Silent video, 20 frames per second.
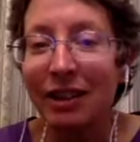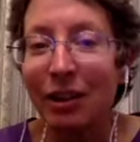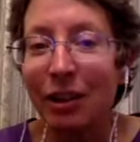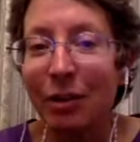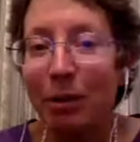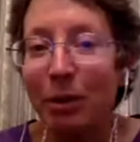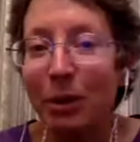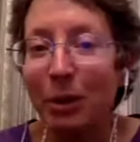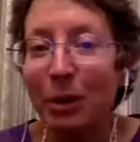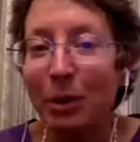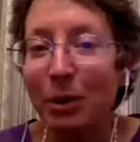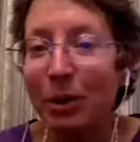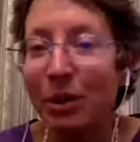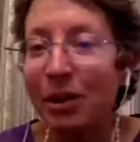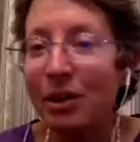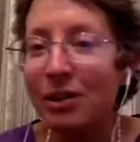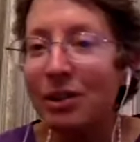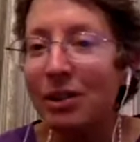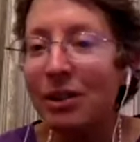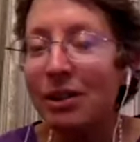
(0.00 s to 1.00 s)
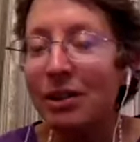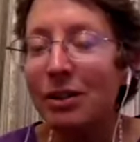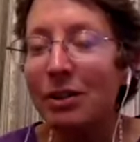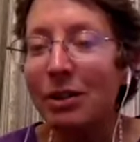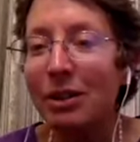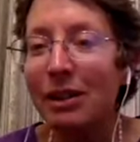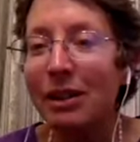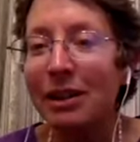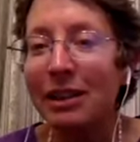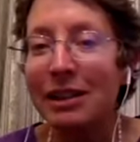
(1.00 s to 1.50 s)
all recorded so that you
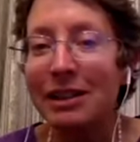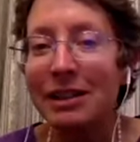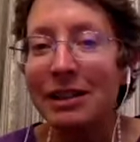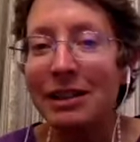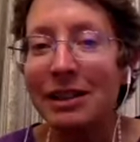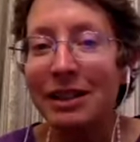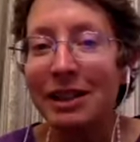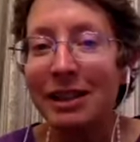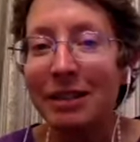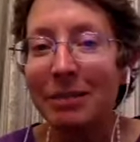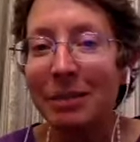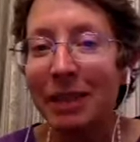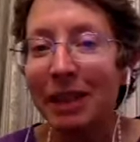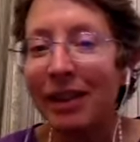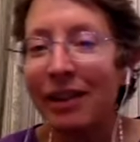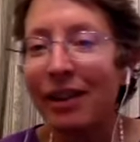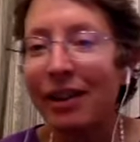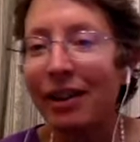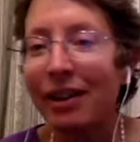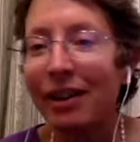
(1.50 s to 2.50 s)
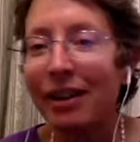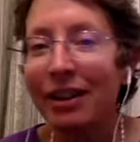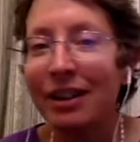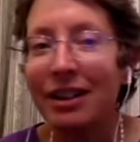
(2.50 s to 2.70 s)
can listen to them later.